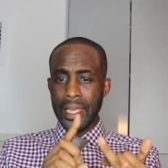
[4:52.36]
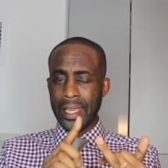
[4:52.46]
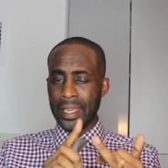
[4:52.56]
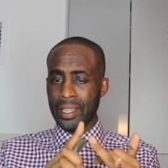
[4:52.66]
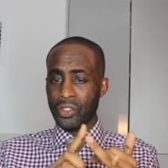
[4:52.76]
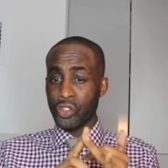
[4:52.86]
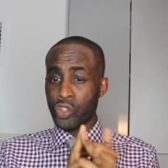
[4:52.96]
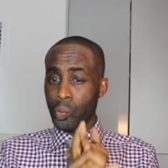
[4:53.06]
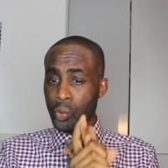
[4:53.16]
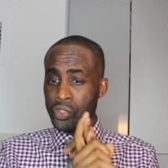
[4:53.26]
and the
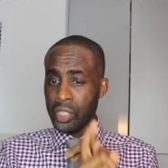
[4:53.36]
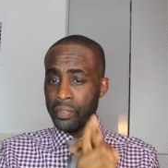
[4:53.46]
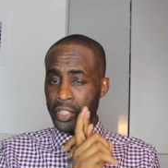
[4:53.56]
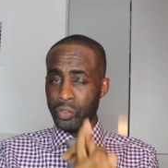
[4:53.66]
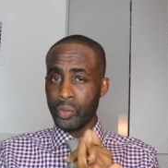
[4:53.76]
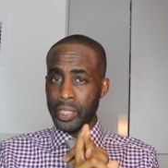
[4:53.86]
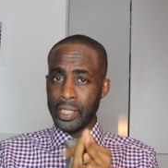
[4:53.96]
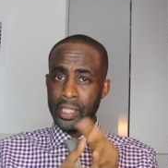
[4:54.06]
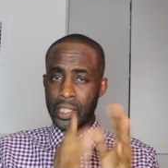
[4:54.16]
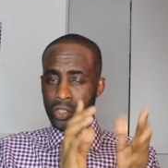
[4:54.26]
Super
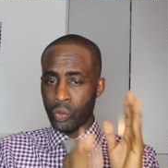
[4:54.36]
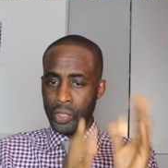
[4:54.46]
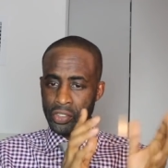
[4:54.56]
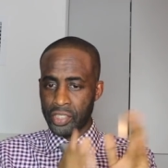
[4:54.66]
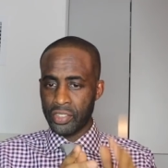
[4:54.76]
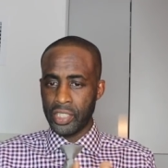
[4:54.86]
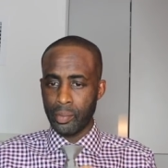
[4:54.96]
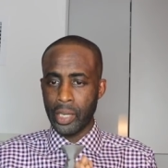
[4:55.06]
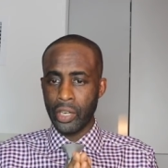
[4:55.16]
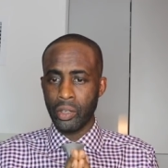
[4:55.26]
73
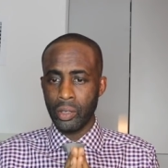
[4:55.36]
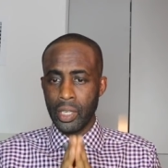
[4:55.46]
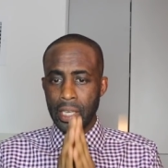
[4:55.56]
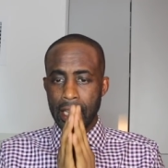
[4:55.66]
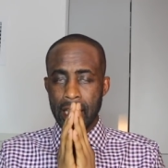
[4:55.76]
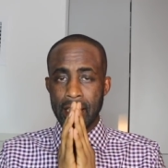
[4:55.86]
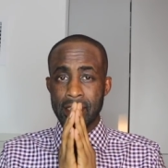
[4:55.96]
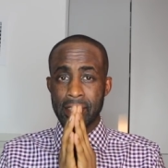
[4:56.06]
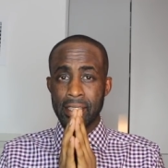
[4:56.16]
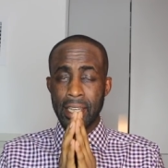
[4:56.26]
2016 model, and he
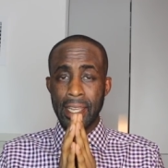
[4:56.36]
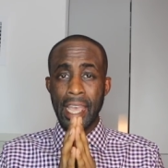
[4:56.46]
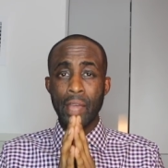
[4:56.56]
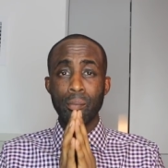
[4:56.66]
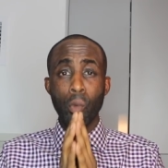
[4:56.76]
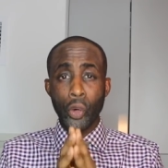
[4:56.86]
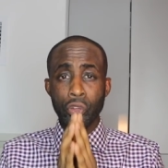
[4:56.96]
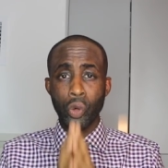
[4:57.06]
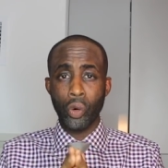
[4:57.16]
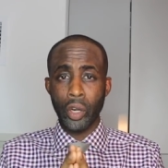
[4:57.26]
said that it had more
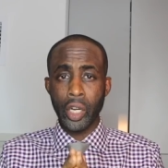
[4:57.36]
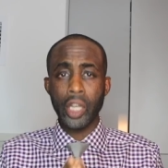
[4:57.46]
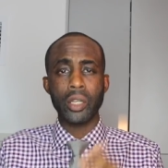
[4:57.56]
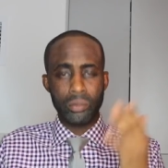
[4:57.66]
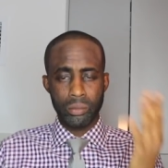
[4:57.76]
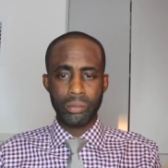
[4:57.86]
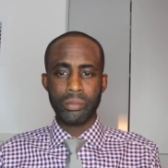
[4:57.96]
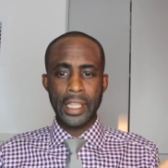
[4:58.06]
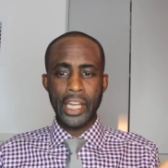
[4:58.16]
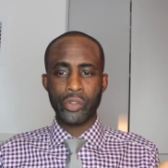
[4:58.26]
torque,
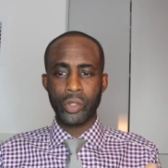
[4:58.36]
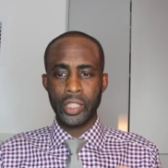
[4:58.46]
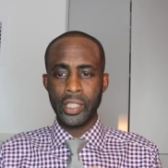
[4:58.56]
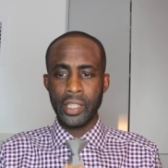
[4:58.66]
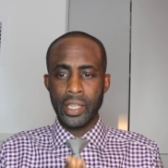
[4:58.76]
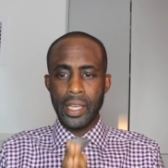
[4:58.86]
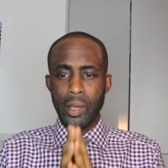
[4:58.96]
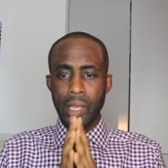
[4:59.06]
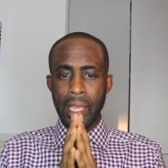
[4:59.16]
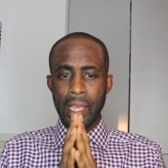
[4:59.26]
naturally,
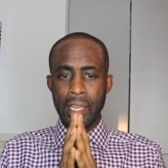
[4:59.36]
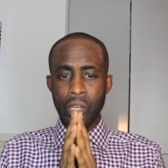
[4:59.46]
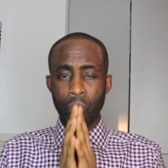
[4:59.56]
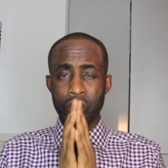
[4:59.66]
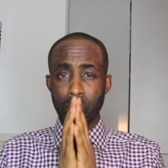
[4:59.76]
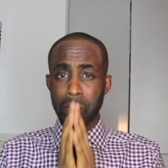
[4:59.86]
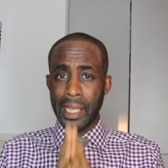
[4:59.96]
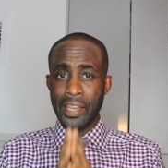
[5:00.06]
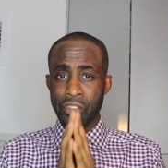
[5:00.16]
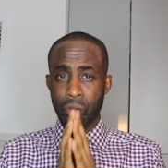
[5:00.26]
and it was a
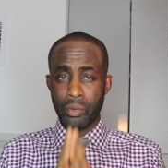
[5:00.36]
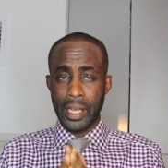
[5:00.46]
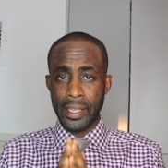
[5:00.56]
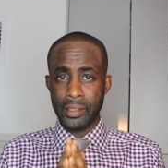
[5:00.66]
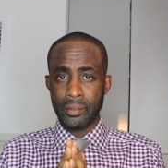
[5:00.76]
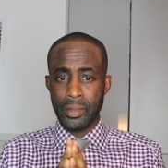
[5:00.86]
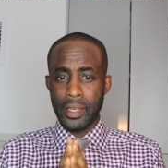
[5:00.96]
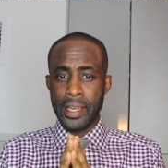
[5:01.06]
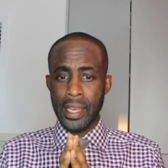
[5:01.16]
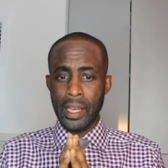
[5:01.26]
blast to ride.
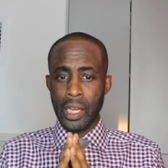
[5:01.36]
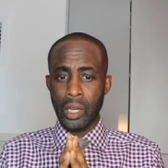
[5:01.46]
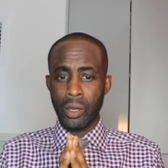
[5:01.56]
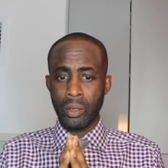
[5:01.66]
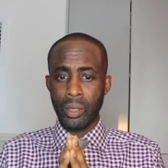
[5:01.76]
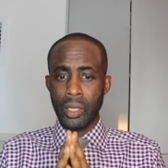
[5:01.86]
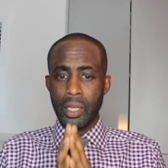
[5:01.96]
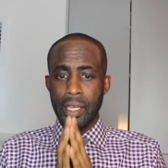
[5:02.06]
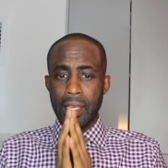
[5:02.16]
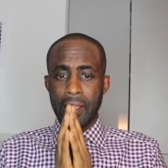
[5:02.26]
Now,
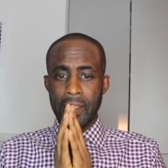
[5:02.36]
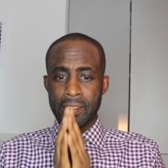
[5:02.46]
he